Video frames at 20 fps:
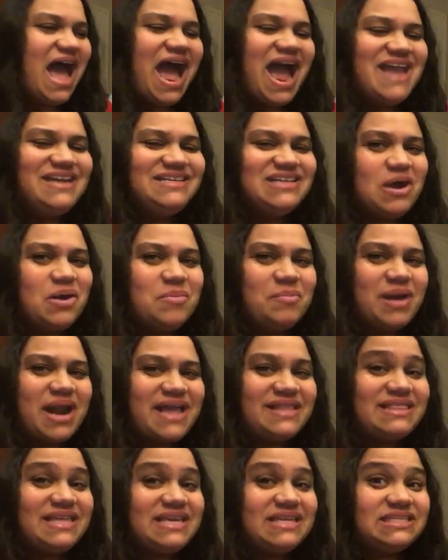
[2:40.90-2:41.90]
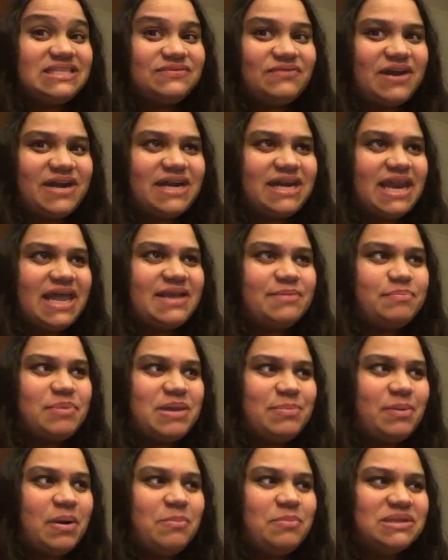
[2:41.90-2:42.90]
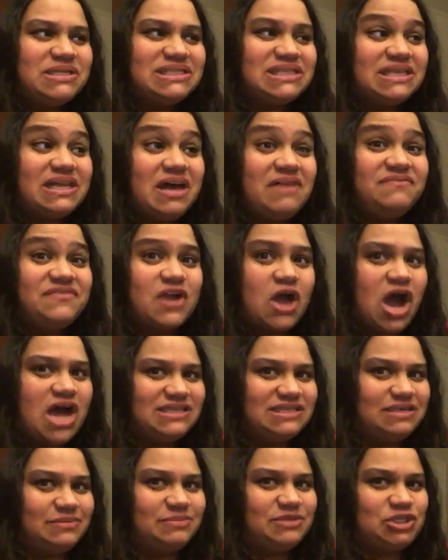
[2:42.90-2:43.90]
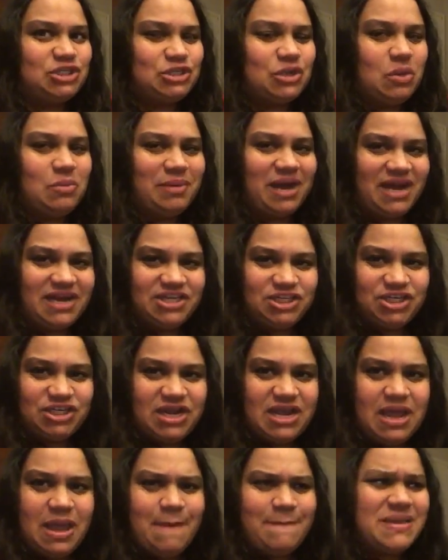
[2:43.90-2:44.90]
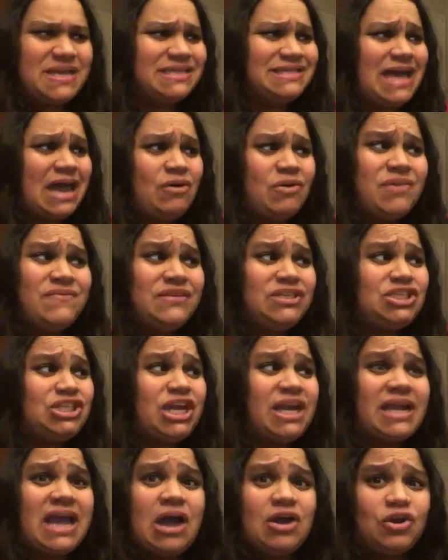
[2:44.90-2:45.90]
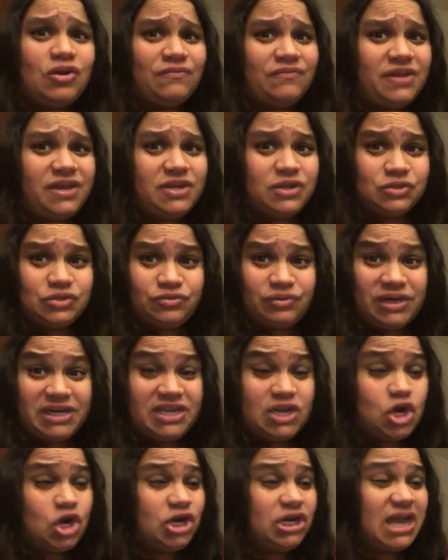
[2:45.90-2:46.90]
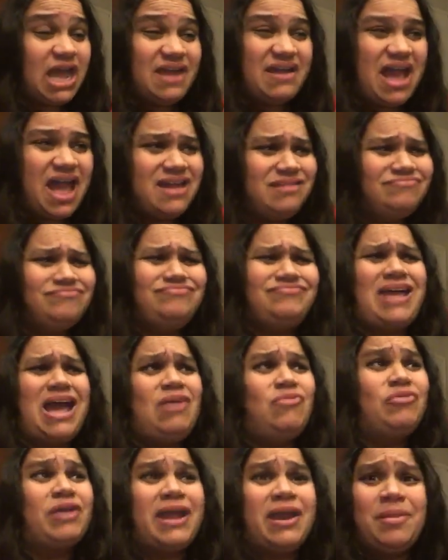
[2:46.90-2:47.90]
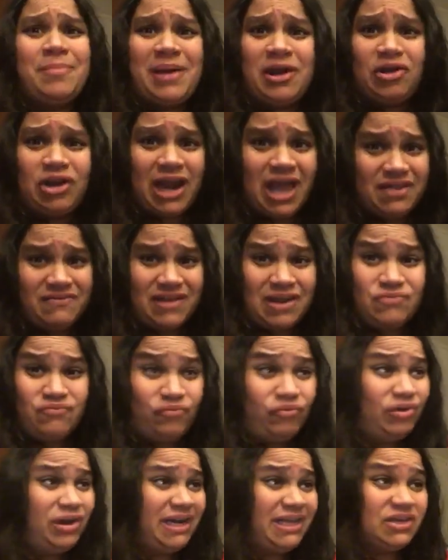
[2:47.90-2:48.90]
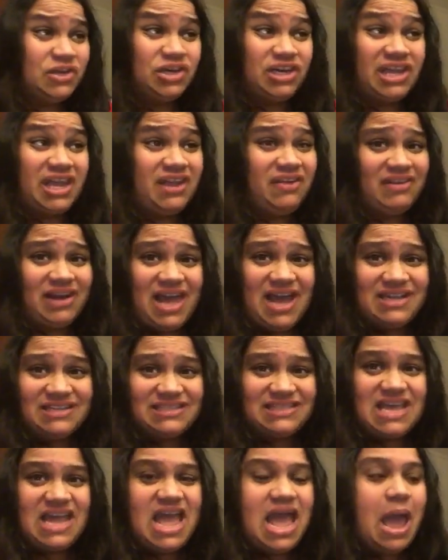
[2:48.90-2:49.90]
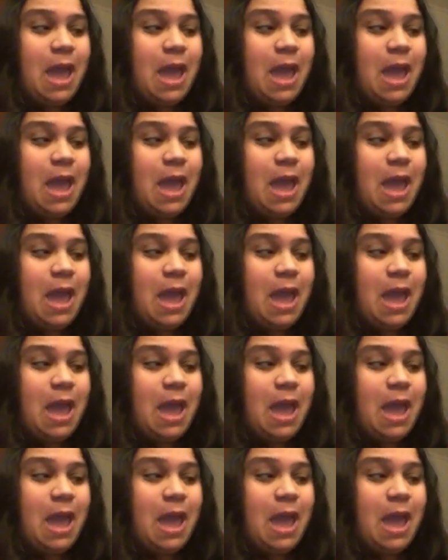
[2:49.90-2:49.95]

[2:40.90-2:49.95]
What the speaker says: I don't, but I think it's funny. Like, people must love gossip so much because I don't even check out her videos, really. Her life, I don't care about her life. I really could care less.